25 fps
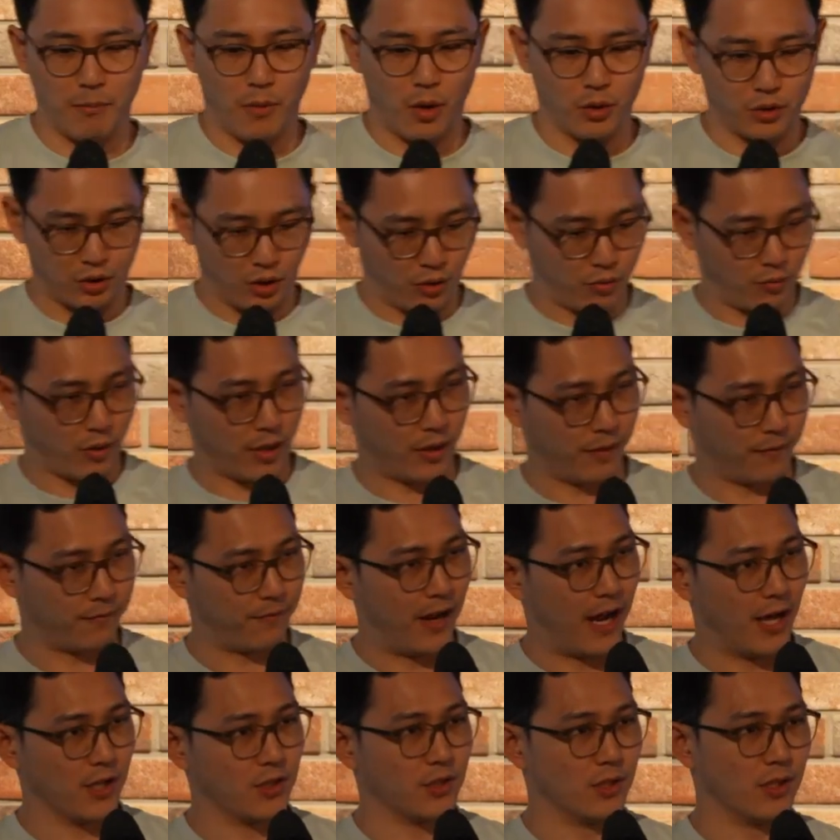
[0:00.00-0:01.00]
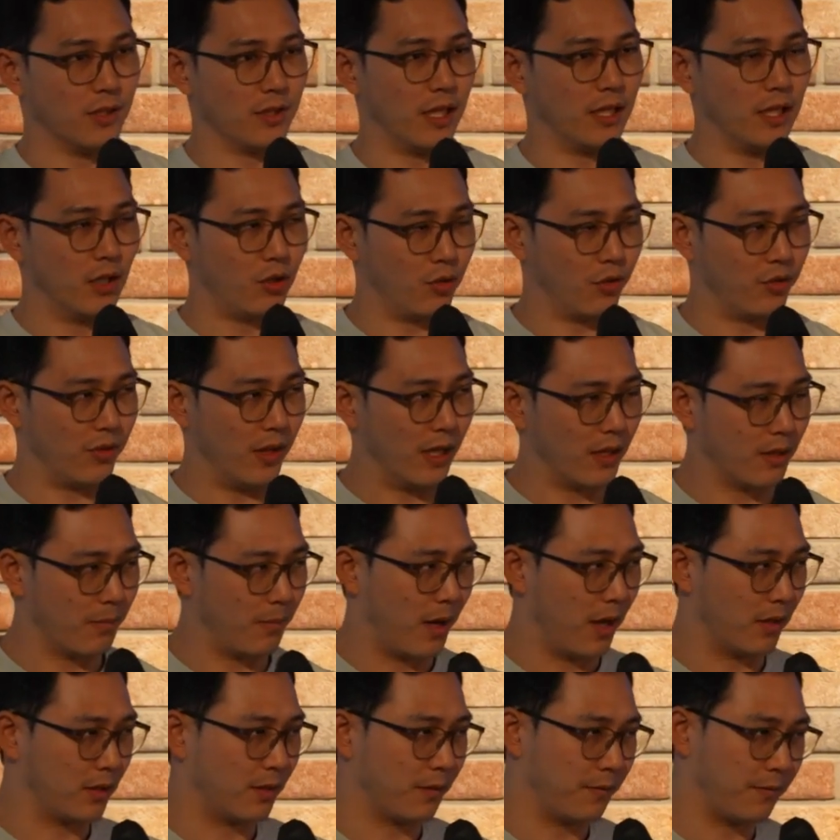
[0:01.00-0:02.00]
a multi-threaded fashion. They need to think
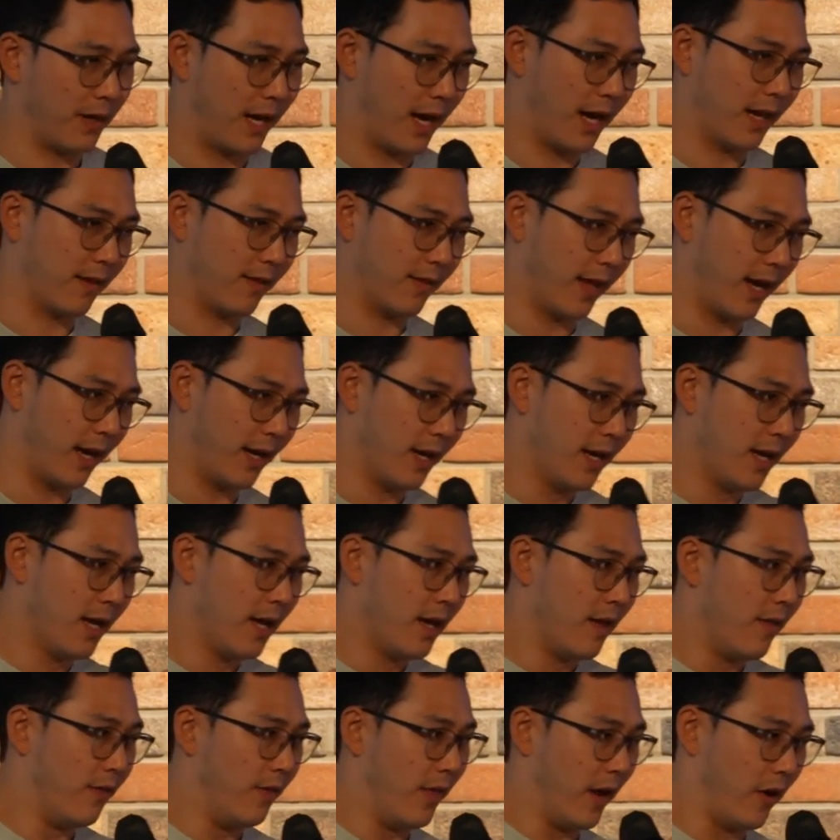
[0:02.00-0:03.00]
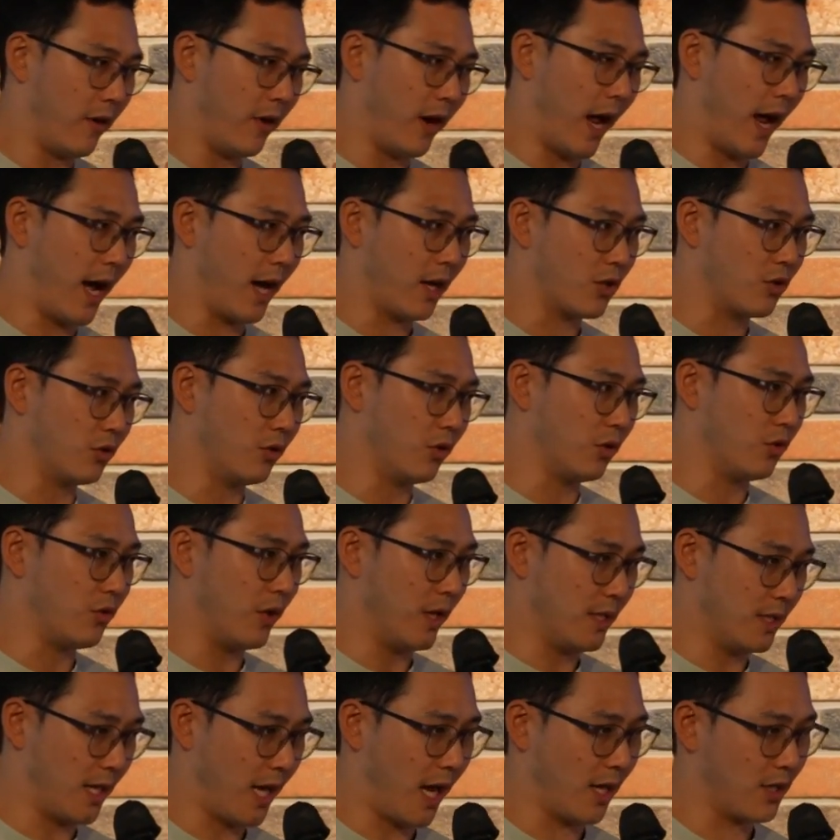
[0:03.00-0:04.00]
about the fact that their actual
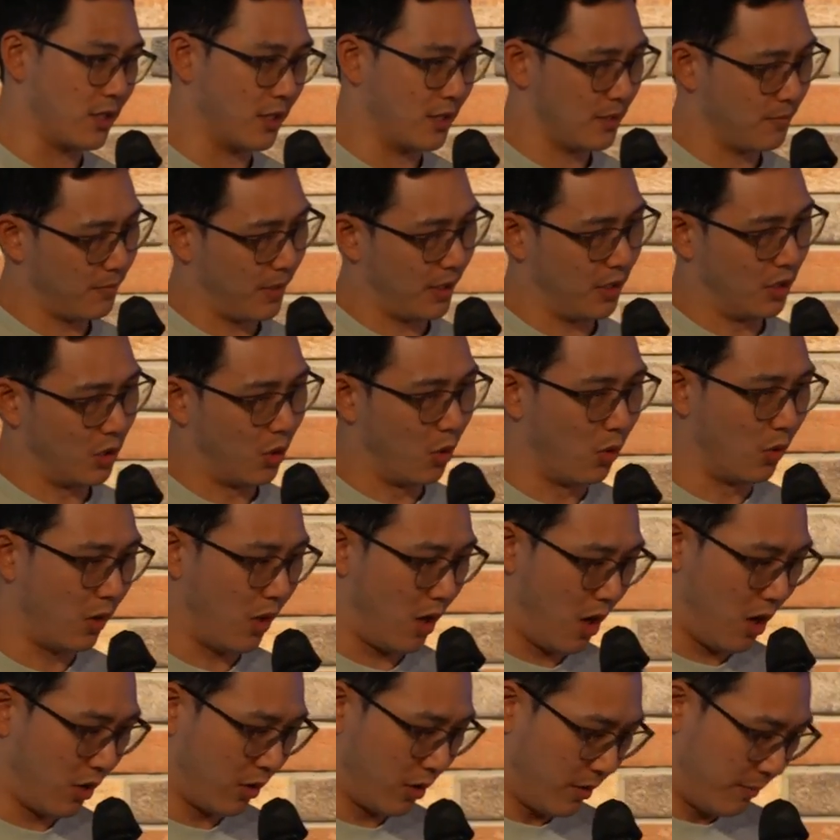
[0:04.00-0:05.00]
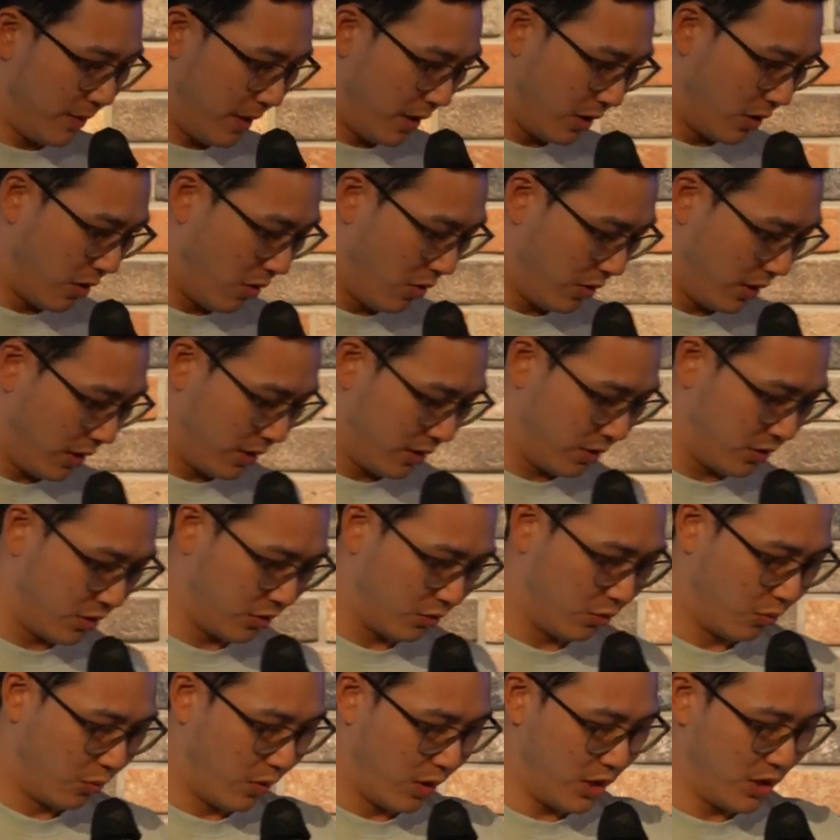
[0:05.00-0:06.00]
transactions may no longer be going
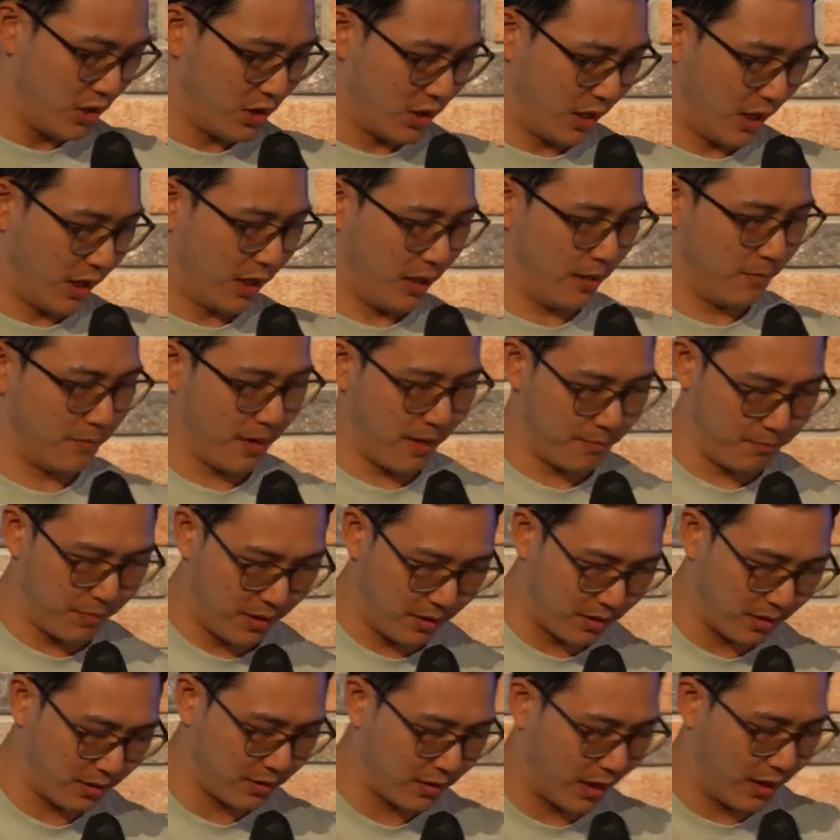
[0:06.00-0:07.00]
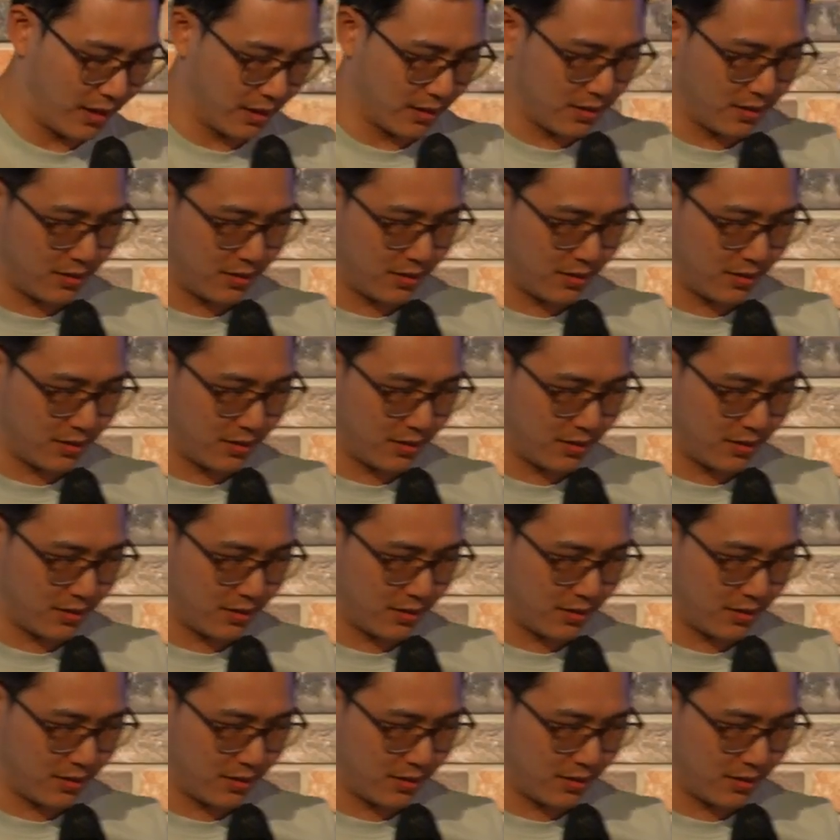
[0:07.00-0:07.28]
into one chain. It might be kind